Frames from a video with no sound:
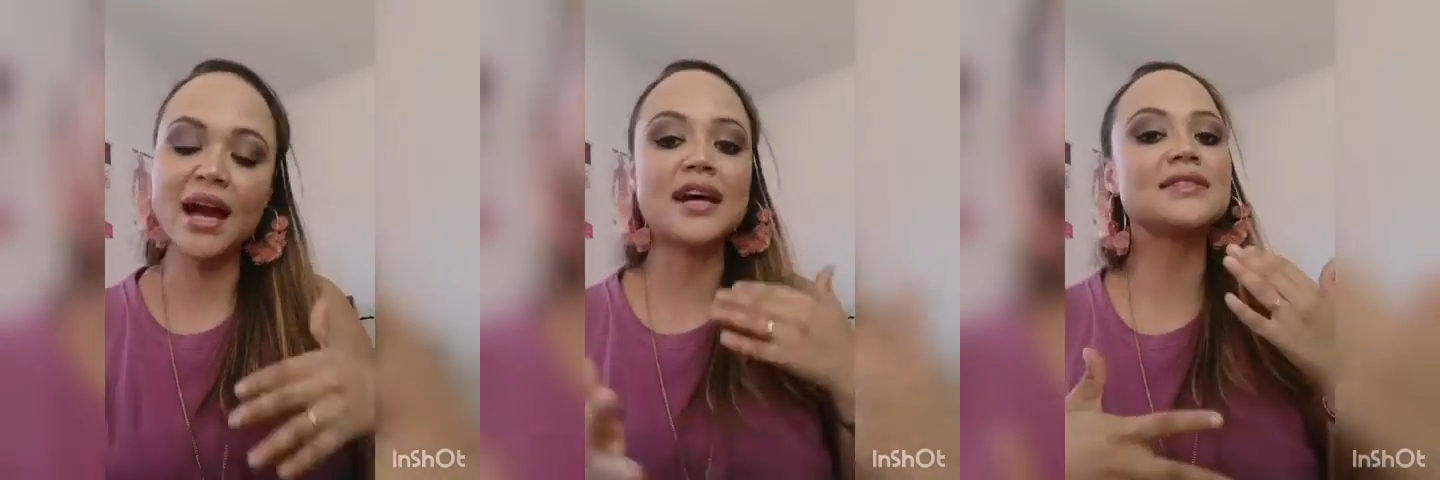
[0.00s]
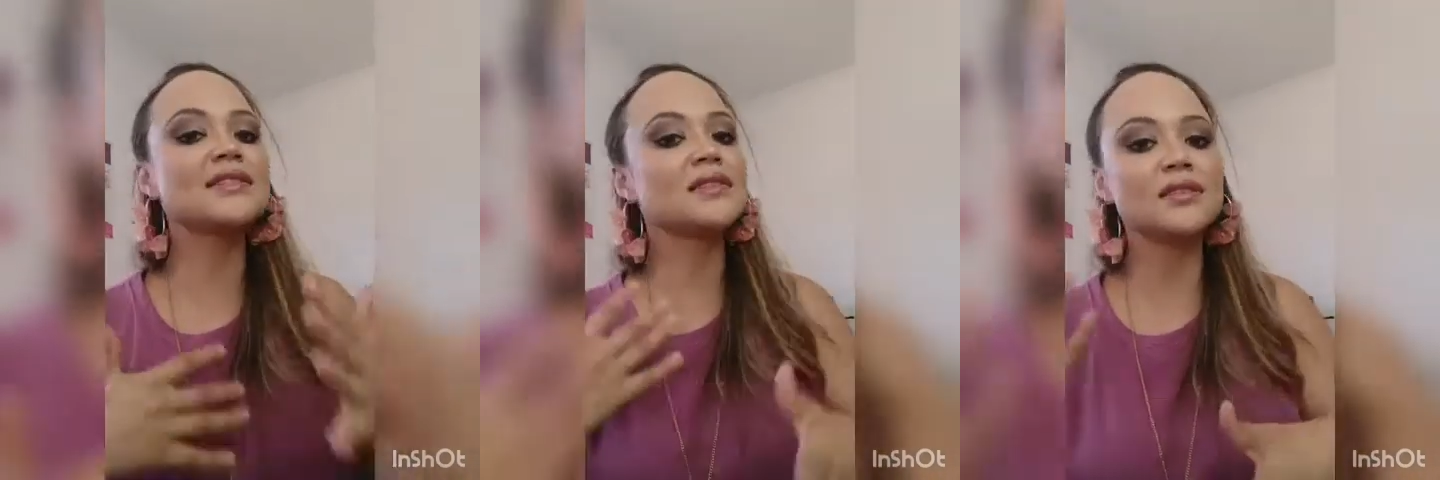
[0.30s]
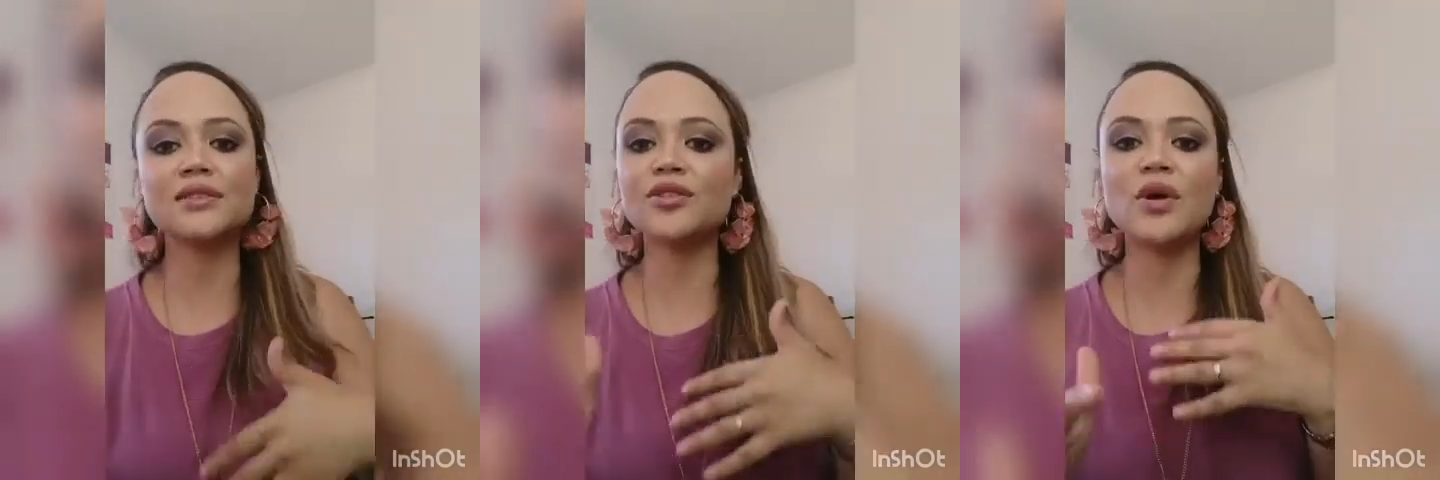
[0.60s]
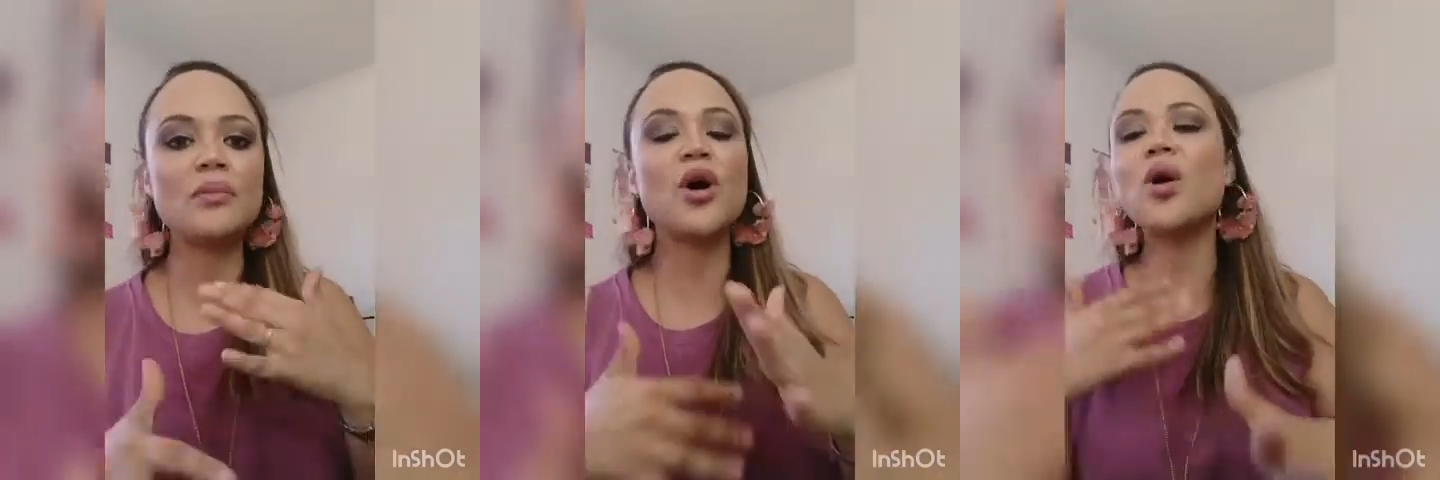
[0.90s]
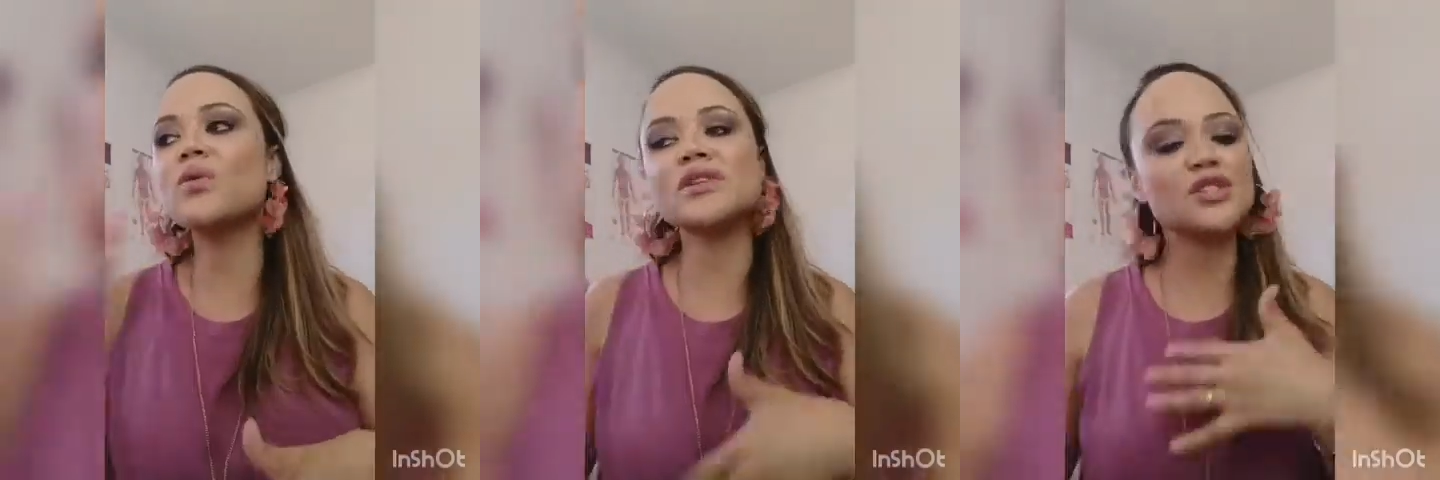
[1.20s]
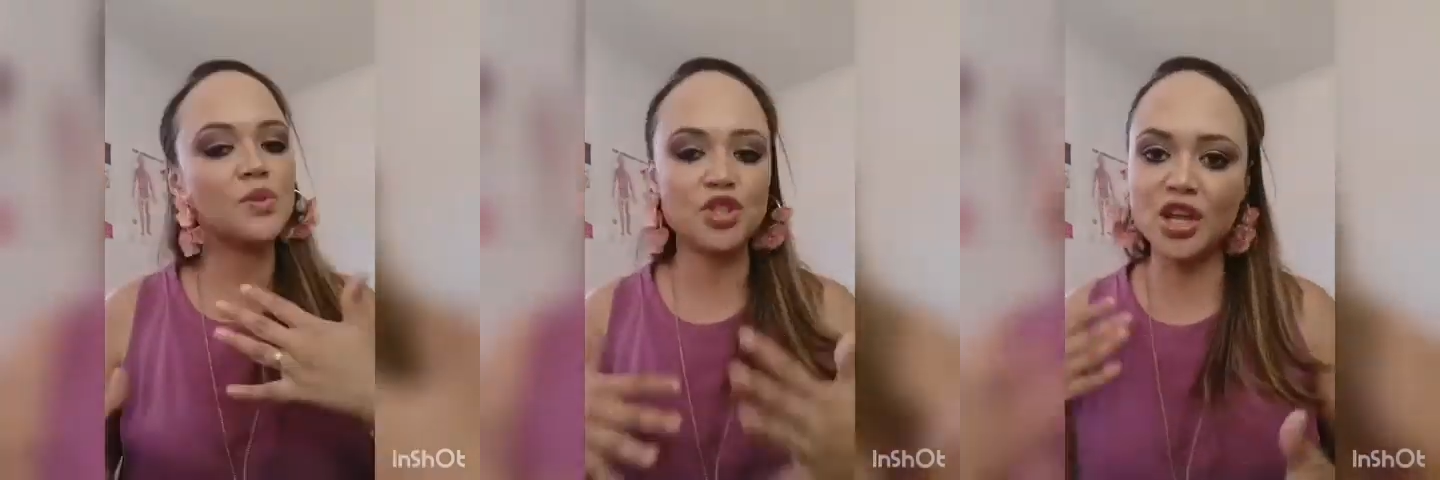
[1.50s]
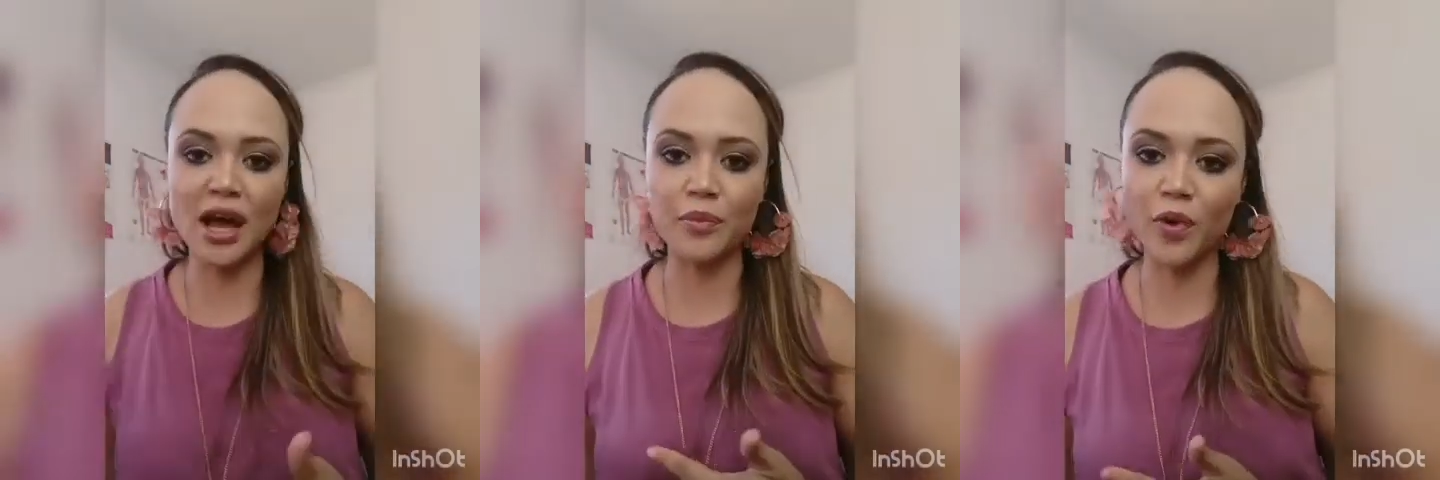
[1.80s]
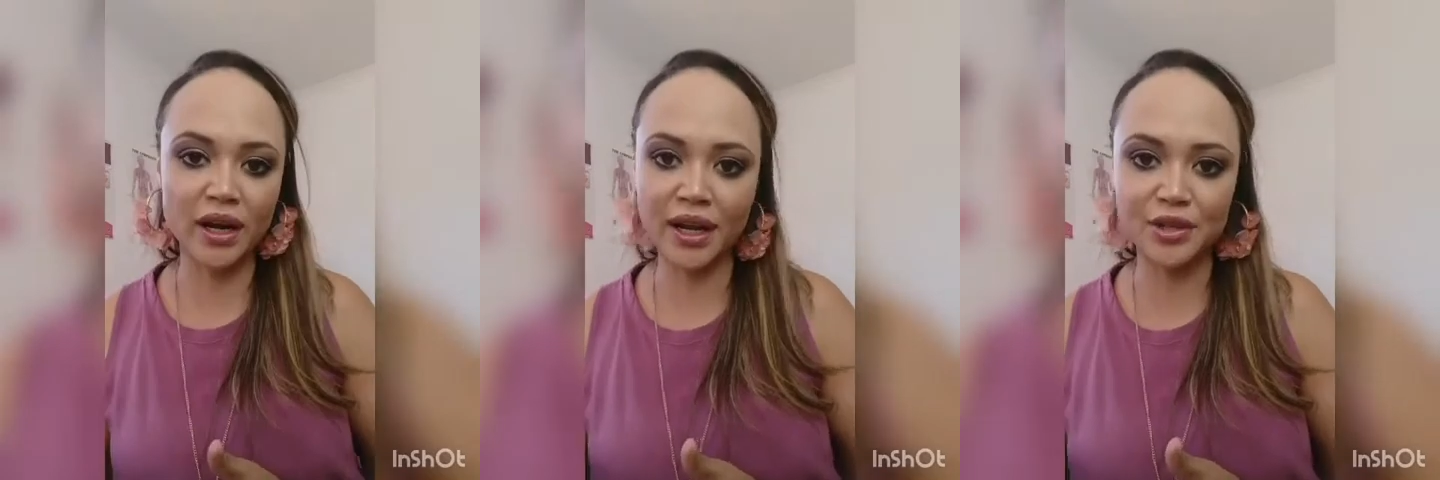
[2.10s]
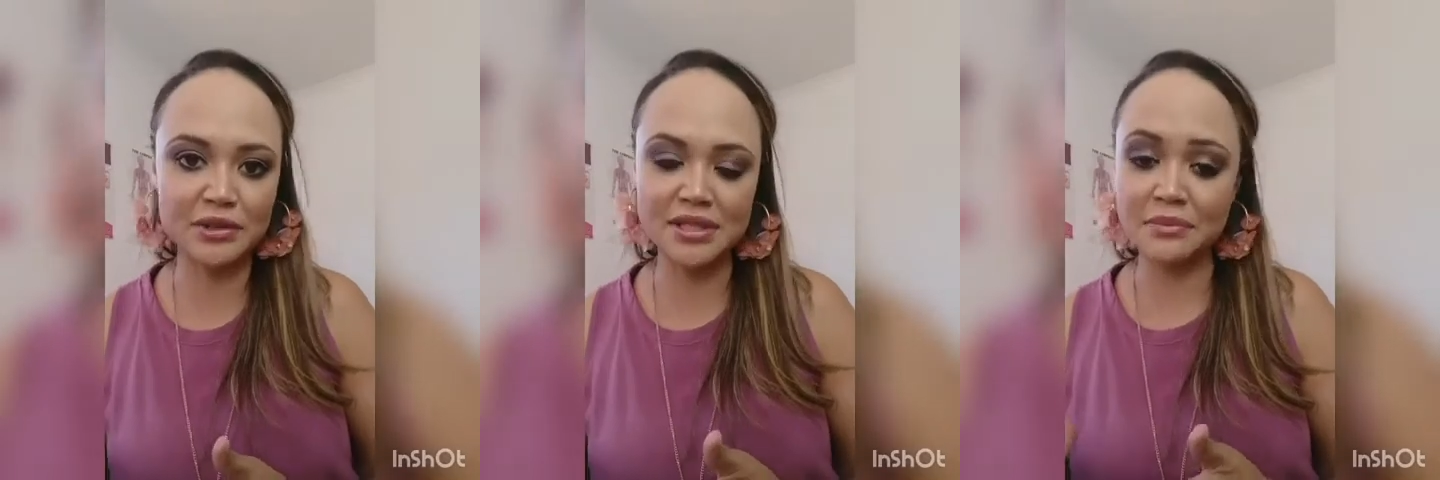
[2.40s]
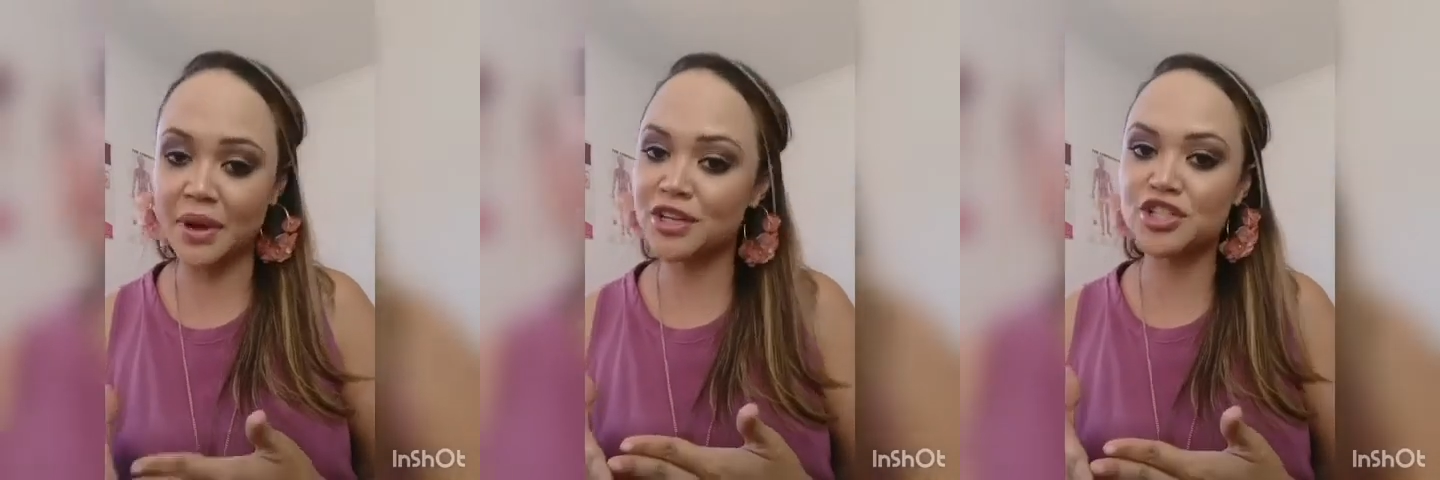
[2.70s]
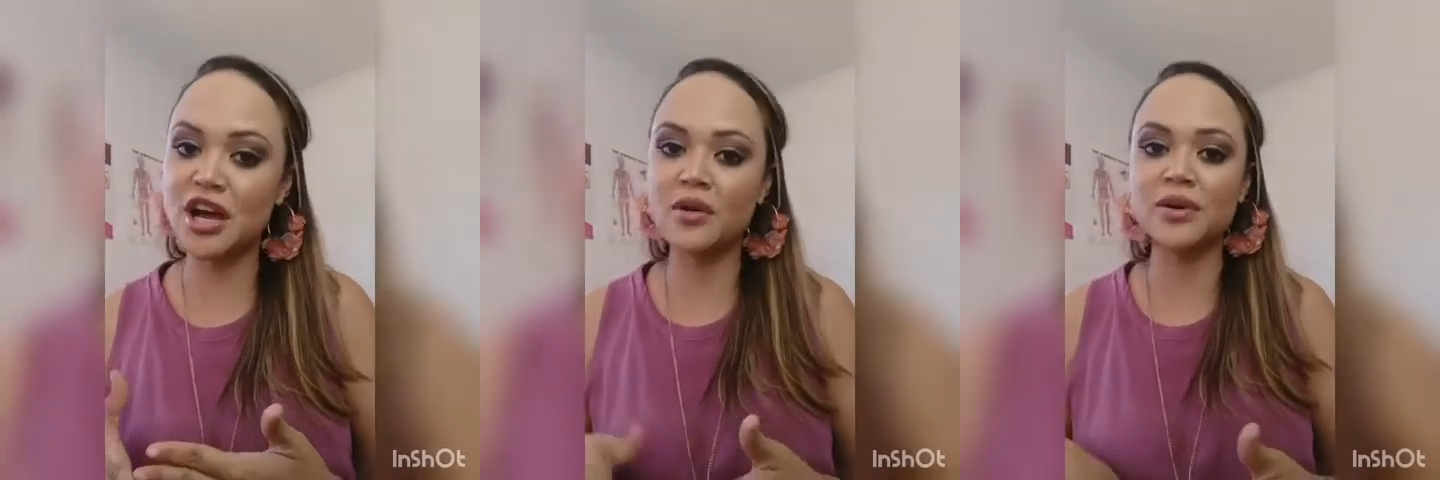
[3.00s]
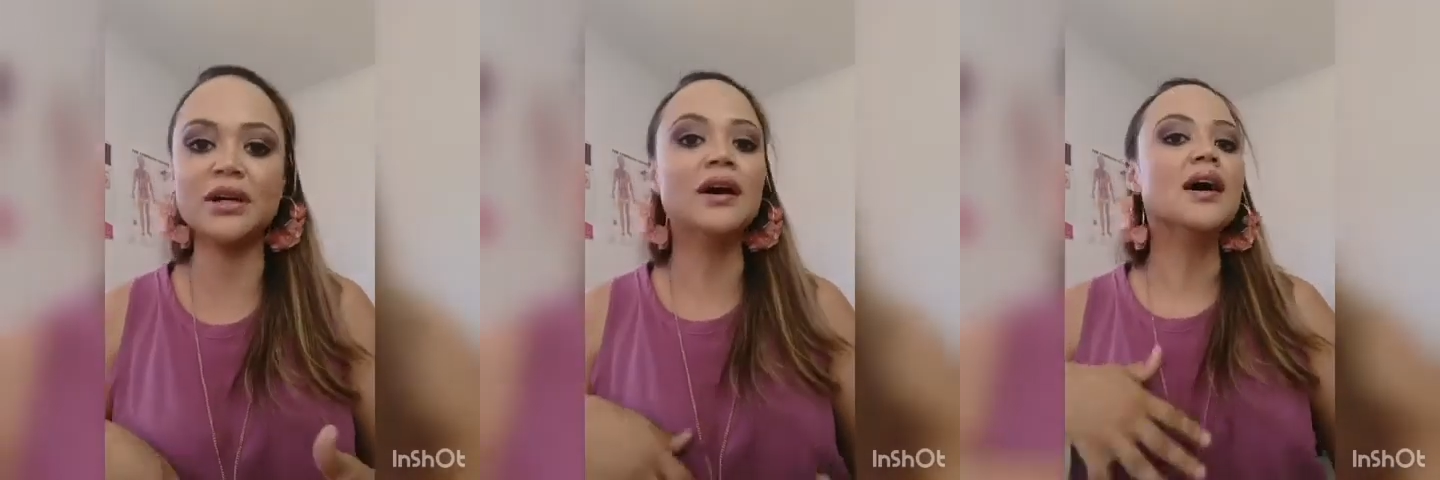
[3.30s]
I still, you know, I'm always switching up what I use in my shower.